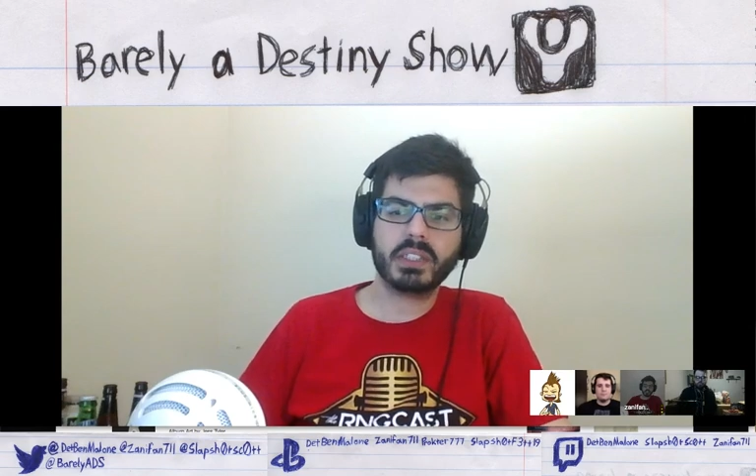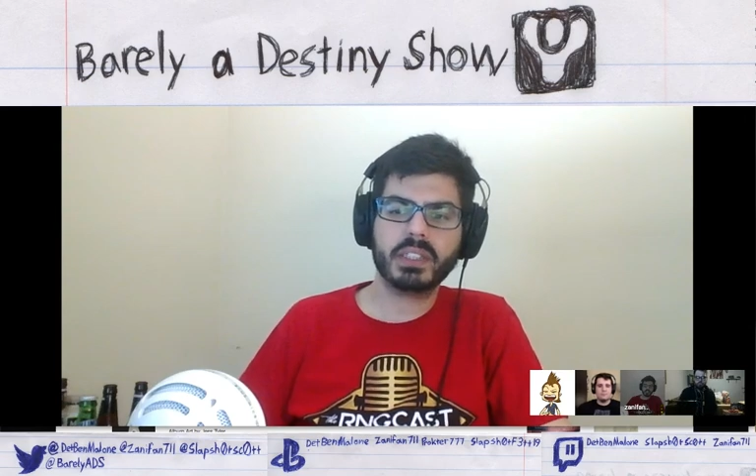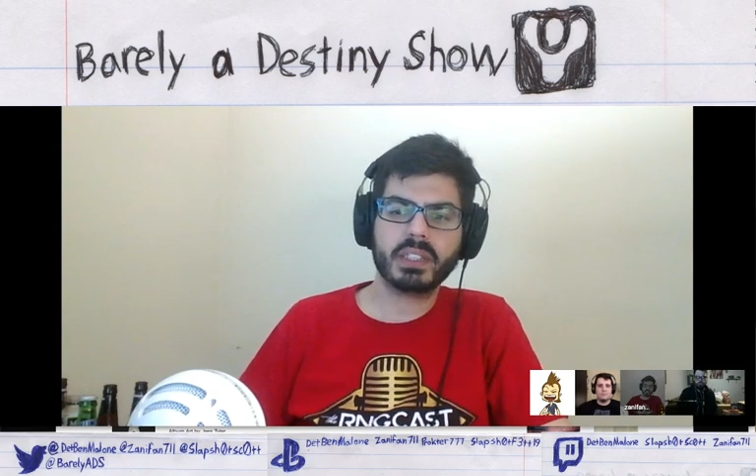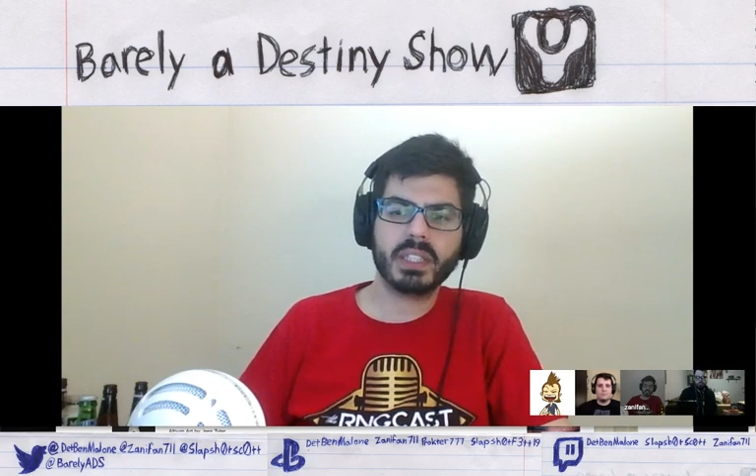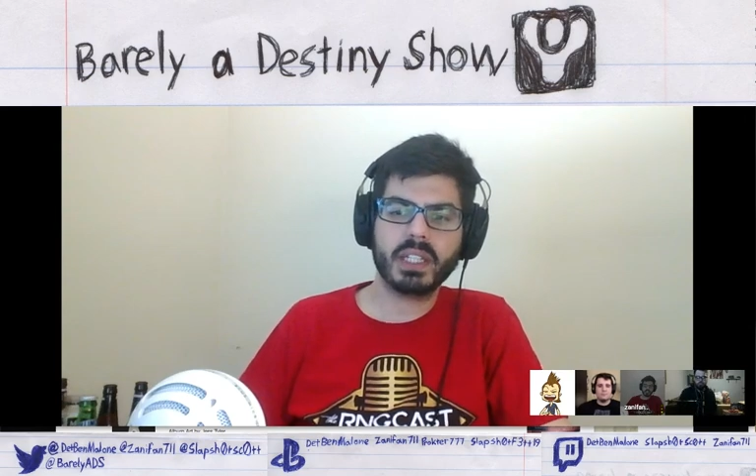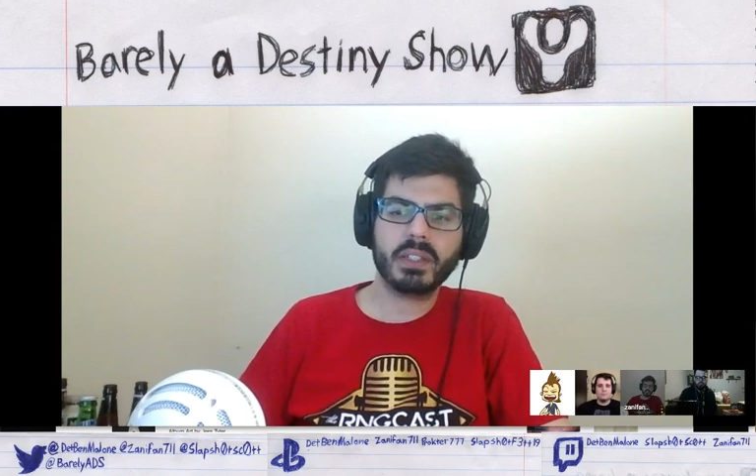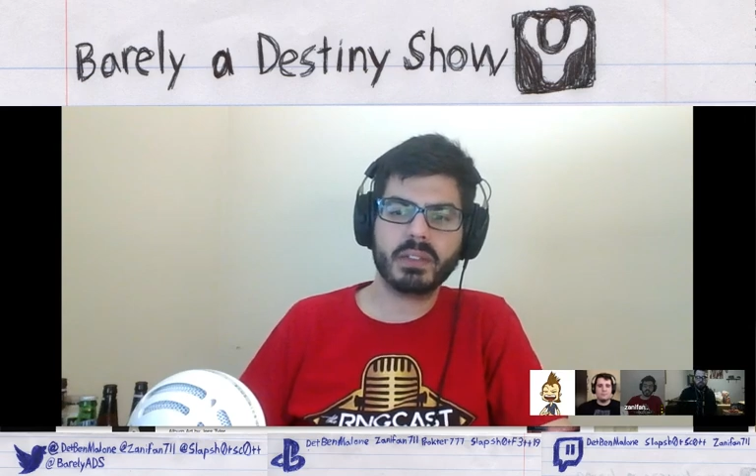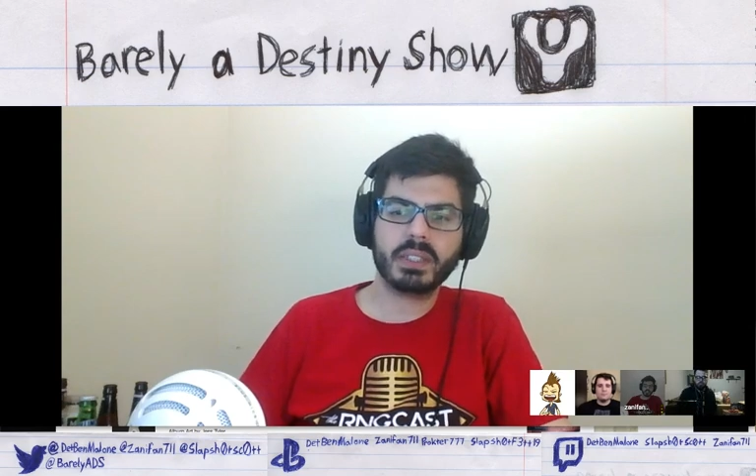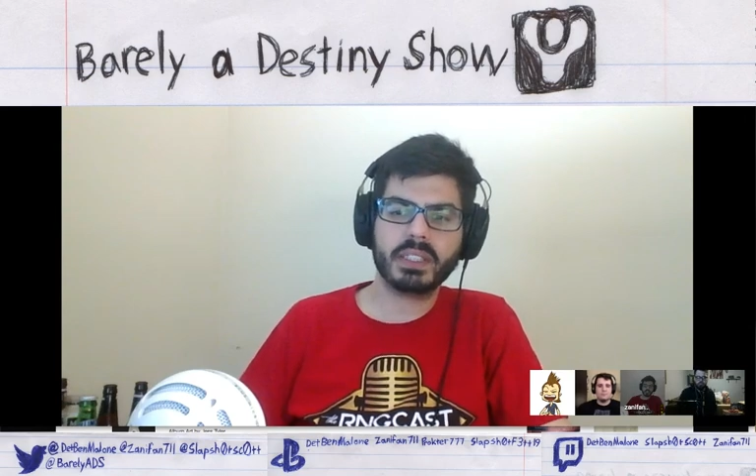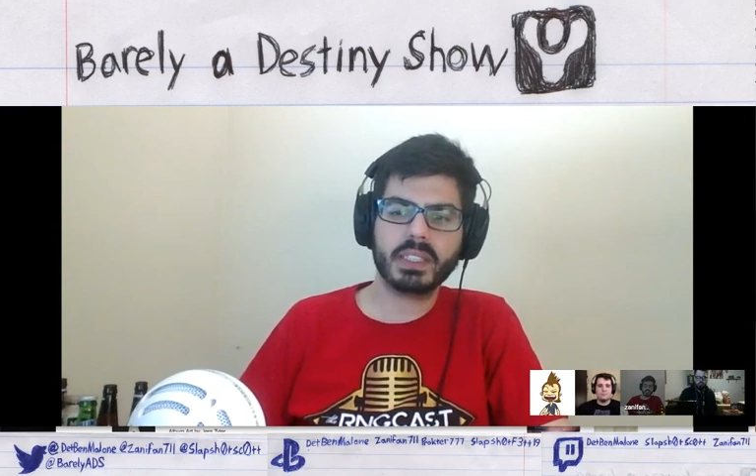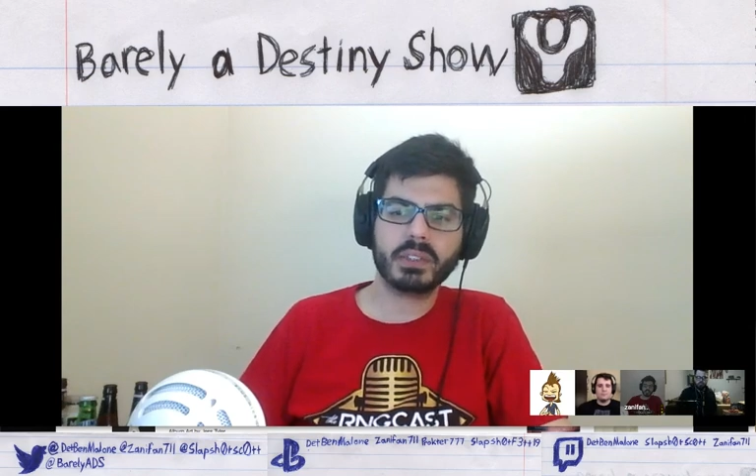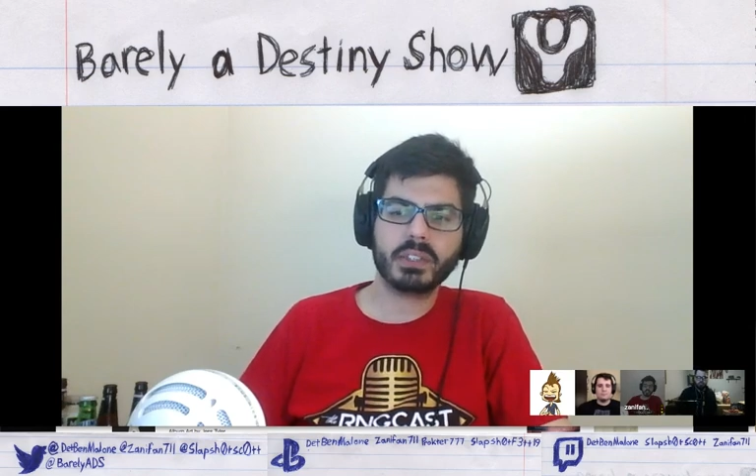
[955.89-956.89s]
let alone a
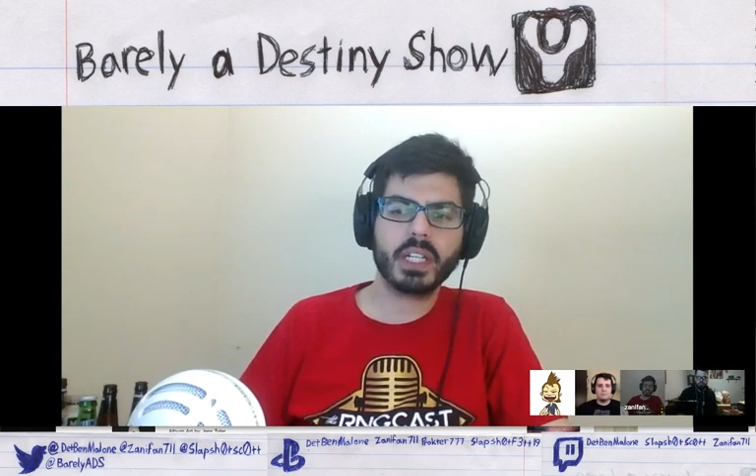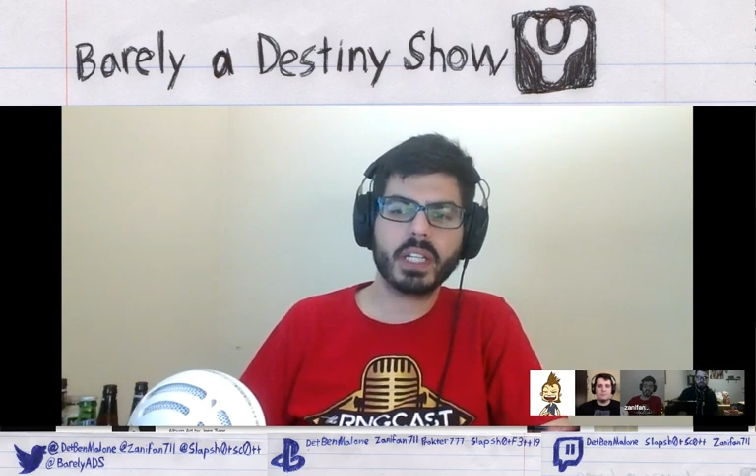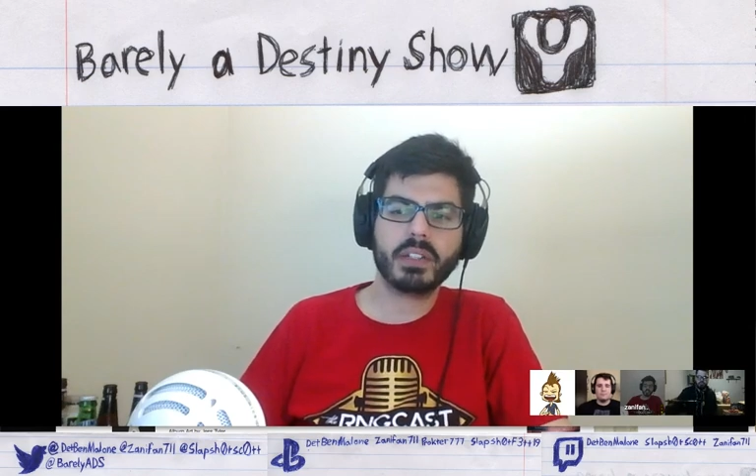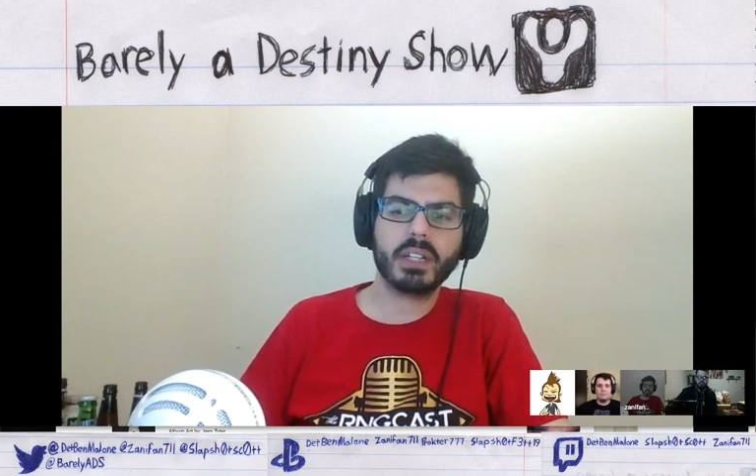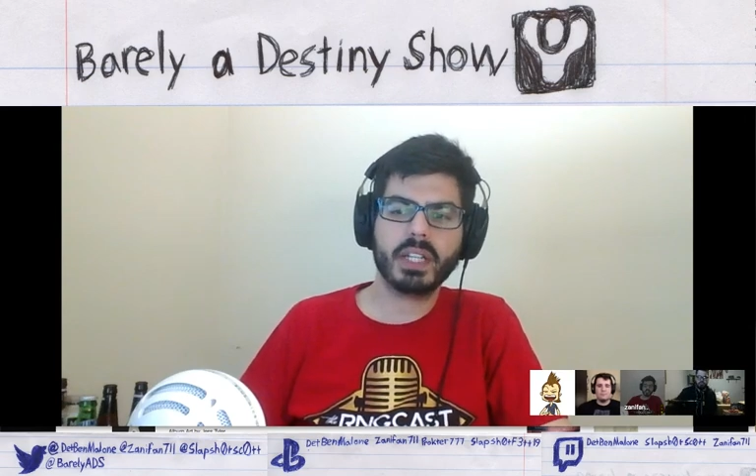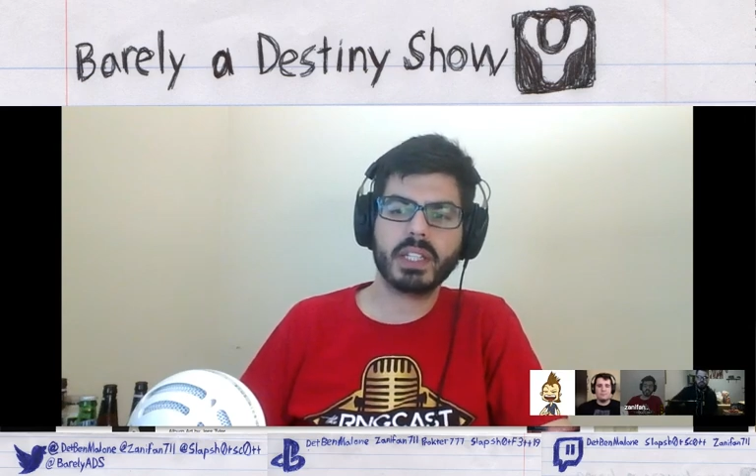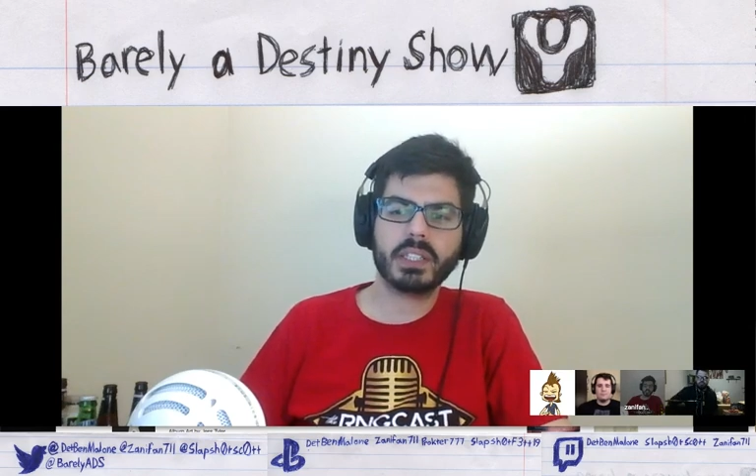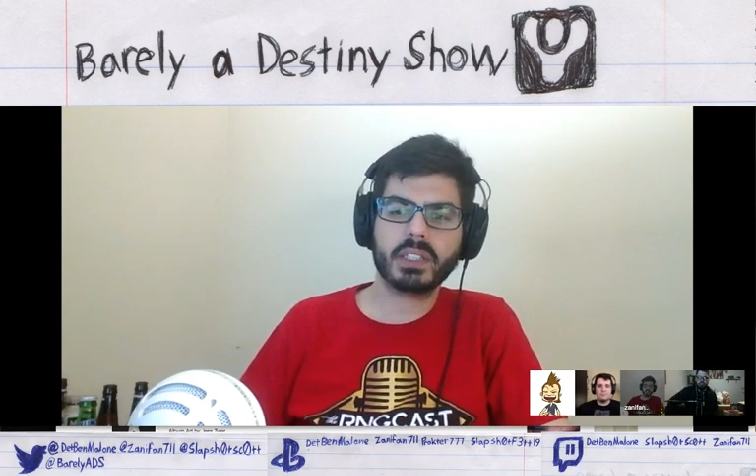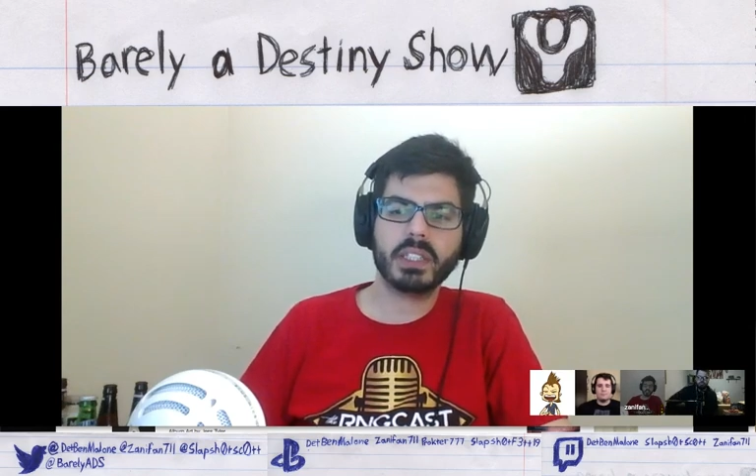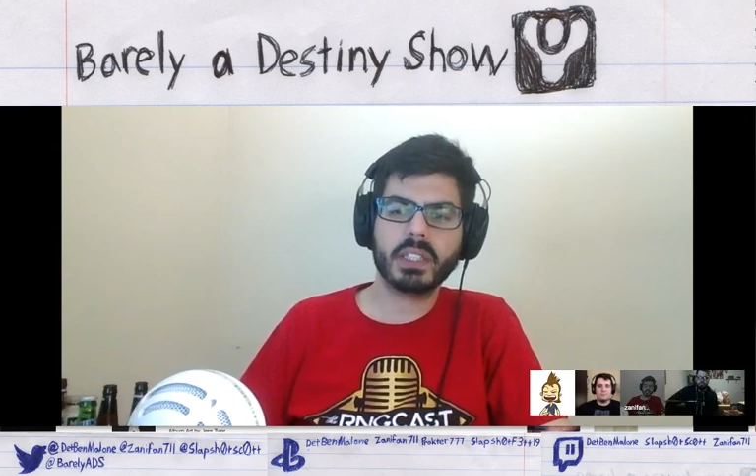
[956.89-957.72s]
single shot grenade launcher.